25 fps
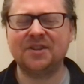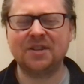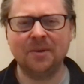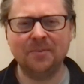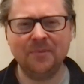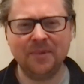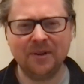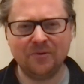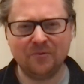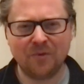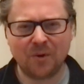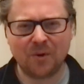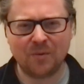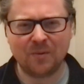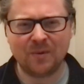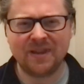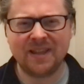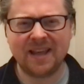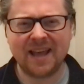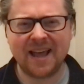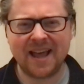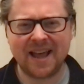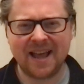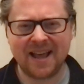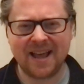something wrong with
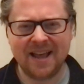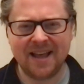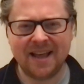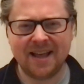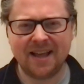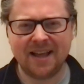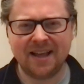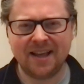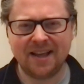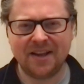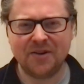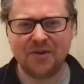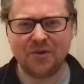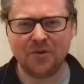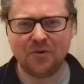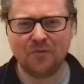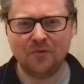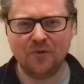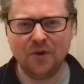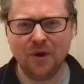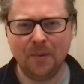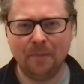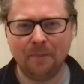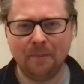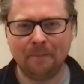the air in your
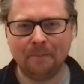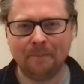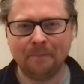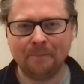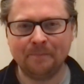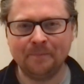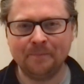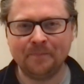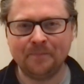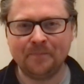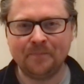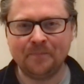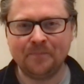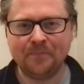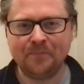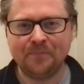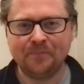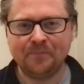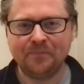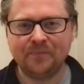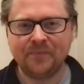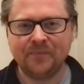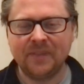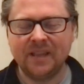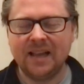room.
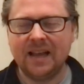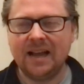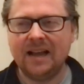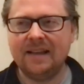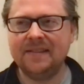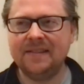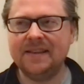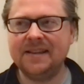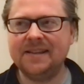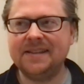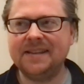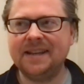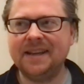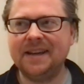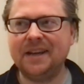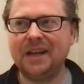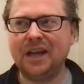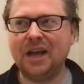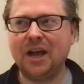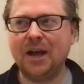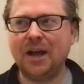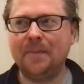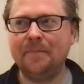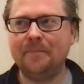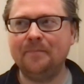And they said,
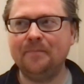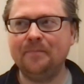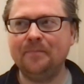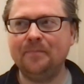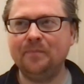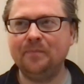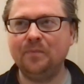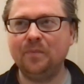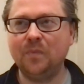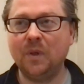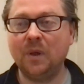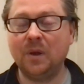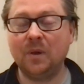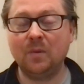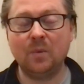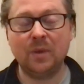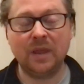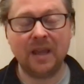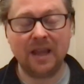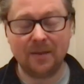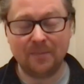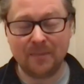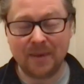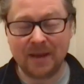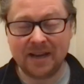um, well,
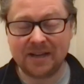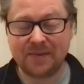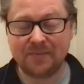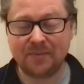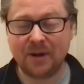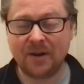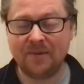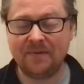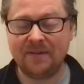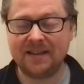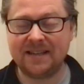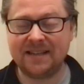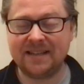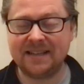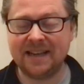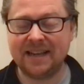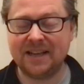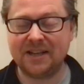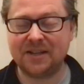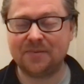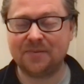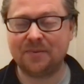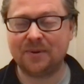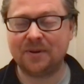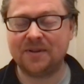that makes perfect
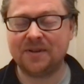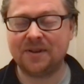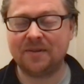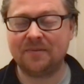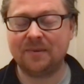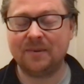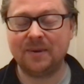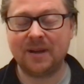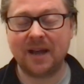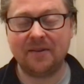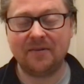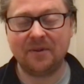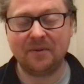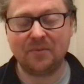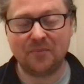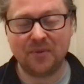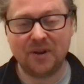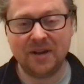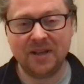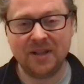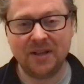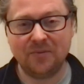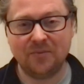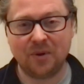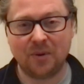sense because I've been having
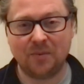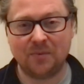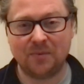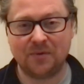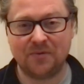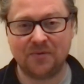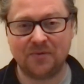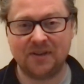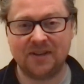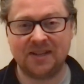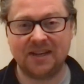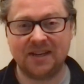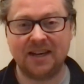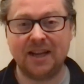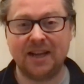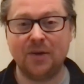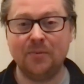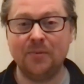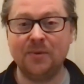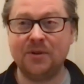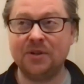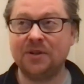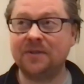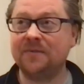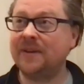breathing problems recently and
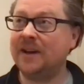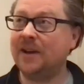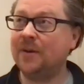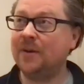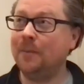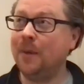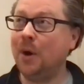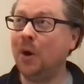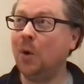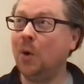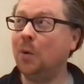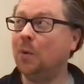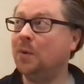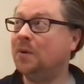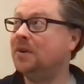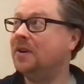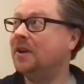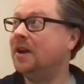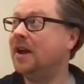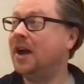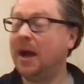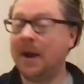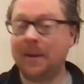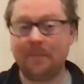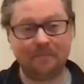we just found mold
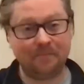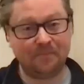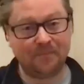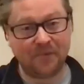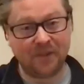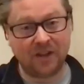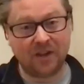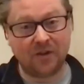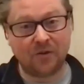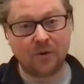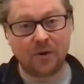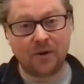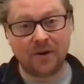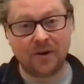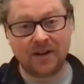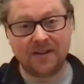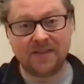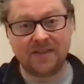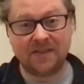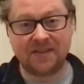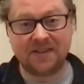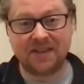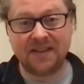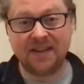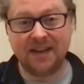um, growing in
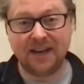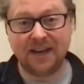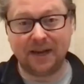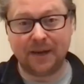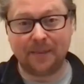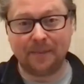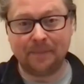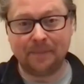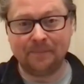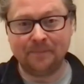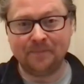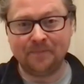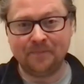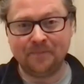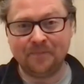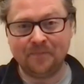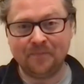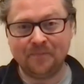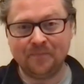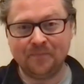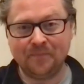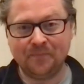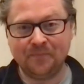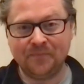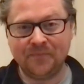the ceiling.
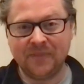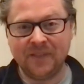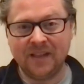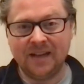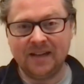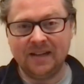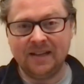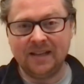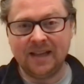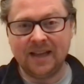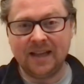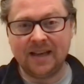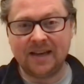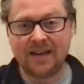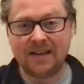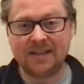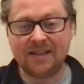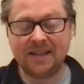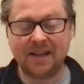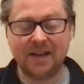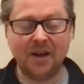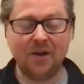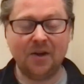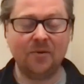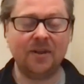And I
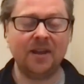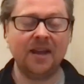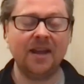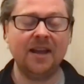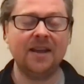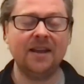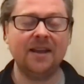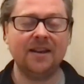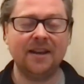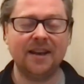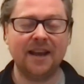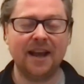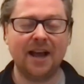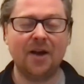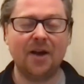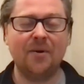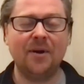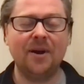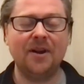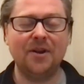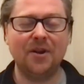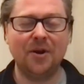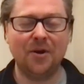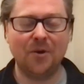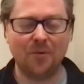said, okay, now
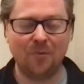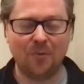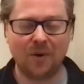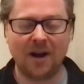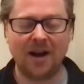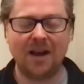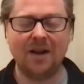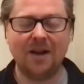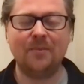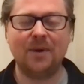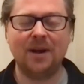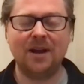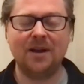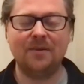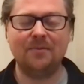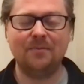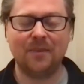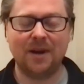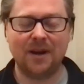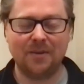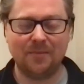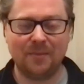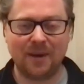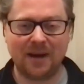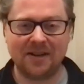I know why my,
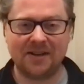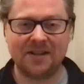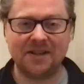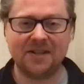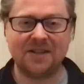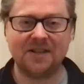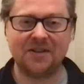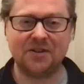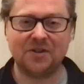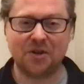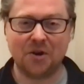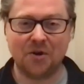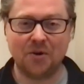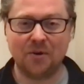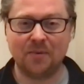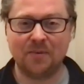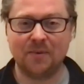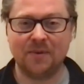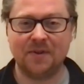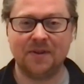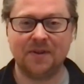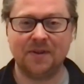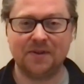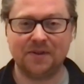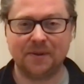my mantis is showing
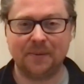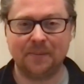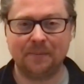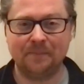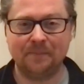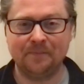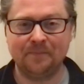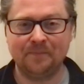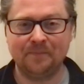with this.